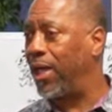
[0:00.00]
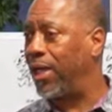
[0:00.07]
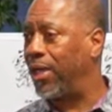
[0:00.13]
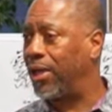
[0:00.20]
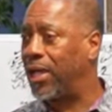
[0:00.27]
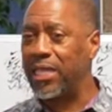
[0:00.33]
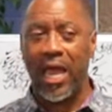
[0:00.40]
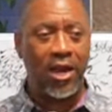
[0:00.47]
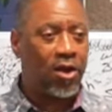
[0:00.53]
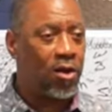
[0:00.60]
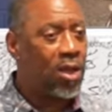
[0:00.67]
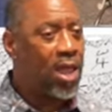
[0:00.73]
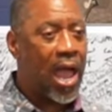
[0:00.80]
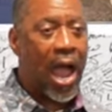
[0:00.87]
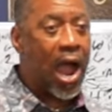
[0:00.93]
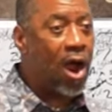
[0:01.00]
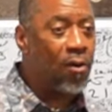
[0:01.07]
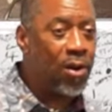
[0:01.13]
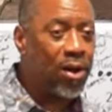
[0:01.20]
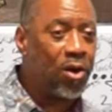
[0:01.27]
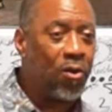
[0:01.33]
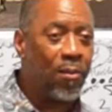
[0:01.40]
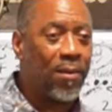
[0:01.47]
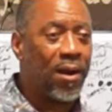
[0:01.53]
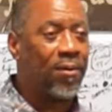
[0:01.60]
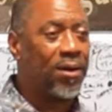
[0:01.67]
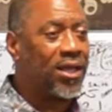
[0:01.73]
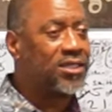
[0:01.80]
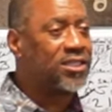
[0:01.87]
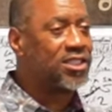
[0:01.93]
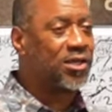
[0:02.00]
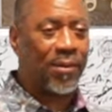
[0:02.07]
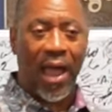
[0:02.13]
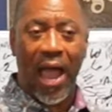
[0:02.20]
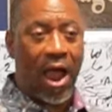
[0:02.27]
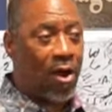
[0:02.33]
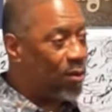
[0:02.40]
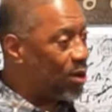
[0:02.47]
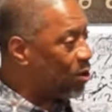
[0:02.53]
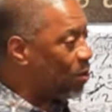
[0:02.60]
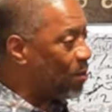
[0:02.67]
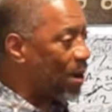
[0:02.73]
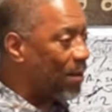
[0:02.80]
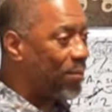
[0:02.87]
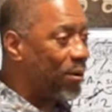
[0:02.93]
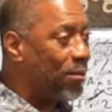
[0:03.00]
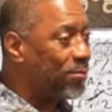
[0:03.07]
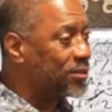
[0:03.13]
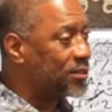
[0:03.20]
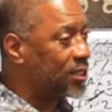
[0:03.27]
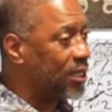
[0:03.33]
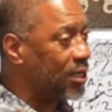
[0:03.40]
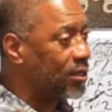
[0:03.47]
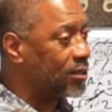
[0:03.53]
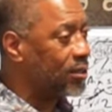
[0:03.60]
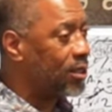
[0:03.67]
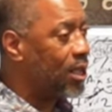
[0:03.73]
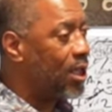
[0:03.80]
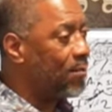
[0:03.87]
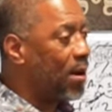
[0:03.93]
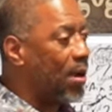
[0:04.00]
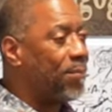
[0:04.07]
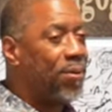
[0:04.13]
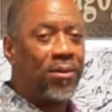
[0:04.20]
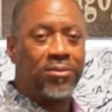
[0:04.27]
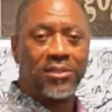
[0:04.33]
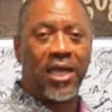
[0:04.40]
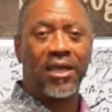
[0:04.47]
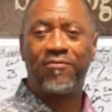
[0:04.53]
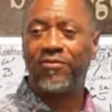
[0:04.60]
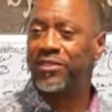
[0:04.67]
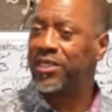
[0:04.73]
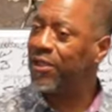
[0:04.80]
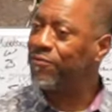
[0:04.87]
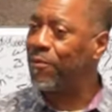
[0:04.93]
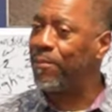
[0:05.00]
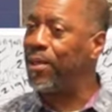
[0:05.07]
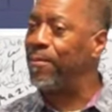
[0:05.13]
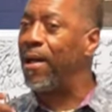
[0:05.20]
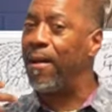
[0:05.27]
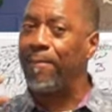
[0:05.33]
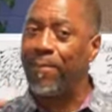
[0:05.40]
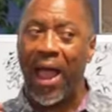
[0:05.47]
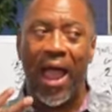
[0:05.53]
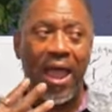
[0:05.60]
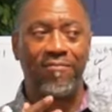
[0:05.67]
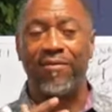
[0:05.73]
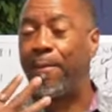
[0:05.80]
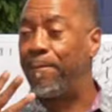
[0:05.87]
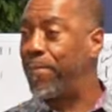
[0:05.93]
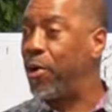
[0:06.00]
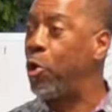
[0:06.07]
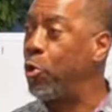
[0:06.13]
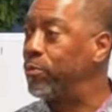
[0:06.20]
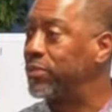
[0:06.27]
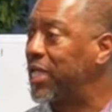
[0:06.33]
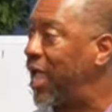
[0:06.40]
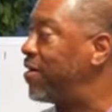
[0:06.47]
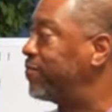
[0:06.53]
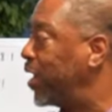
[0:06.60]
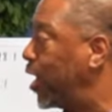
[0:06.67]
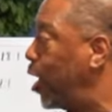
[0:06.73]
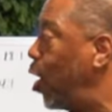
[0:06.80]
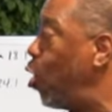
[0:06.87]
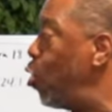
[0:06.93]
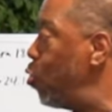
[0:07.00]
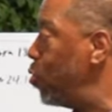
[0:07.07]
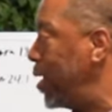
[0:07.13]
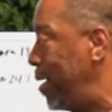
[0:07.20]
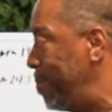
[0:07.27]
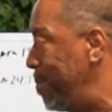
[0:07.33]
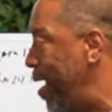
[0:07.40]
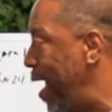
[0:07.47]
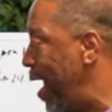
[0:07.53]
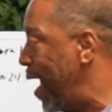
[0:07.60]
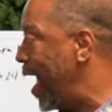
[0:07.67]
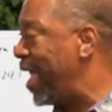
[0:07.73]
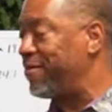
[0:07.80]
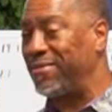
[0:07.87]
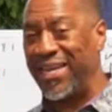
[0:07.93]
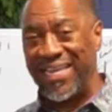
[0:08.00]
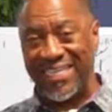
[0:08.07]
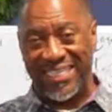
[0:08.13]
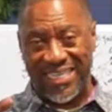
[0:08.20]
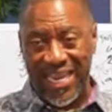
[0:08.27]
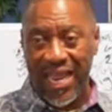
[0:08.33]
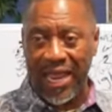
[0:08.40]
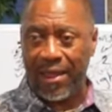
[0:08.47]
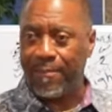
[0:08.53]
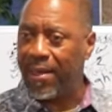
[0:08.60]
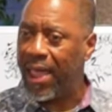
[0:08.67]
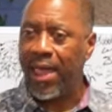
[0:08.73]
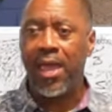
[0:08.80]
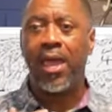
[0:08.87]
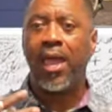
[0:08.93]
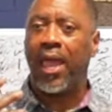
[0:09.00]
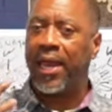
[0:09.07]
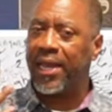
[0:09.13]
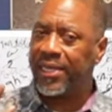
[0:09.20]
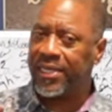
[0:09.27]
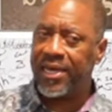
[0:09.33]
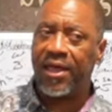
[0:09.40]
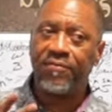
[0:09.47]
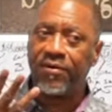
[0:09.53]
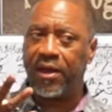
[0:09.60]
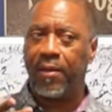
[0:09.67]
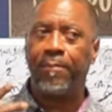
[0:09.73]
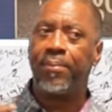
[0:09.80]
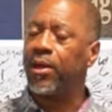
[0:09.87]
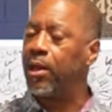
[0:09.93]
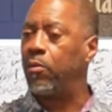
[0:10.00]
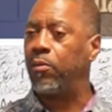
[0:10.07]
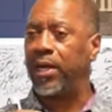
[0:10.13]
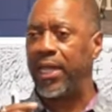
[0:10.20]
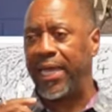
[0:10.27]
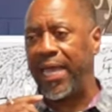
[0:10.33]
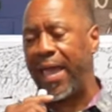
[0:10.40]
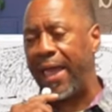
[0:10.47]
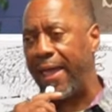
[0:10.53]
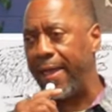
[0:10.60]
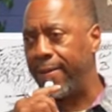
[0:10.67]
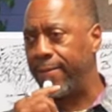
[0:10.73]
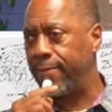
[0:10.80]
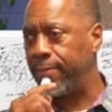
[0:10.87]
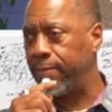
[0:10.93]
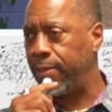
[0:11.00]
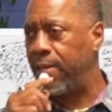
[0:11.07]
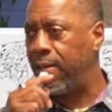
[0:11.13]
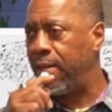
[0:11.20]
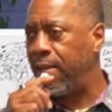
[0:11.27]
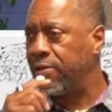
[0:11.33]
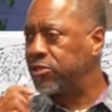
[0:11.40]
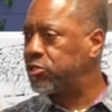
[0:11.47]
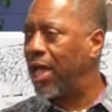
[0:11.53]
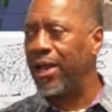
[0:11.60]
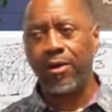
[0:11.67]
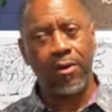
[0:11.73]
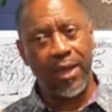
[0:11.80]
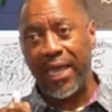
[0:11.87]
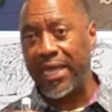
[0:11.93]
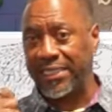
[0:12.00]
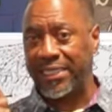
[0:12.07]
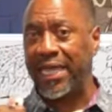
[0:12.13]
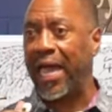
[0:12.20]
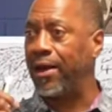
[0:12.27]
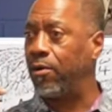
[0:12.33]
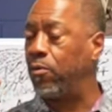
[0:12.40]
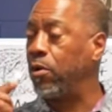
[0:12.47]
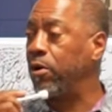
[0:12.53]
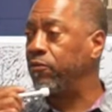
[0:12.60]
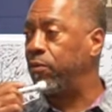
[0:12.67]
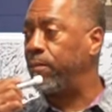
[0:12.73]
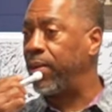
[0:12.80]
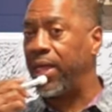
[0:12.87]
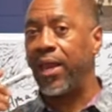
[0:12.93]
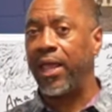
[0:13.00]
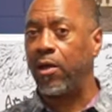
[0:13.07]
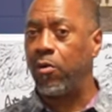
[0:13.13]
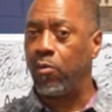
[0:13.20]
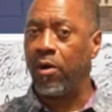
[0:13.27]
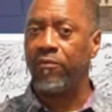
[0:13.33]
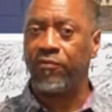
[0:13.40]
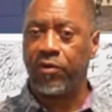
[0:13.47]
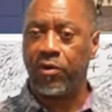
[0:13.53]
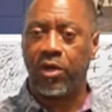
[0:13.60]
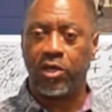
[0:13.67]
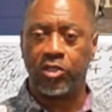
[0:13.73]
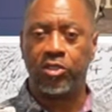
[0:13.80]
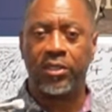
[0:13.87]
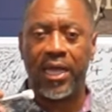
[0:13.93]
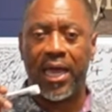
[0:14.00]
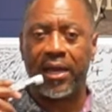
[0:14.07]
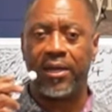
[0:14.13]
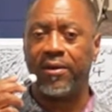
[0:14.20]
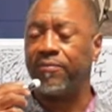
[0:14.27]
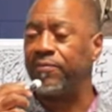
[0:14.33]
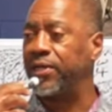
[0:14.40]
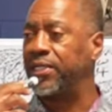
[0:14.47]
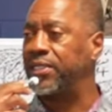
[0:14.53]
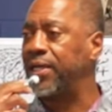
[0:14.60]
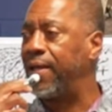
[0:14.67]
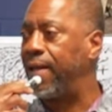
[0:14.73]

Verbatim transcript: Because I know, I already know what my relationship, I already know what my purpose is. My purpose ain't just for me. My, I have a purpose. I have a goal in mind. I have an intent in mind. And it definitely build up what he got. So I know it's got to work for me. It ain't going to work for you because you got a different intent.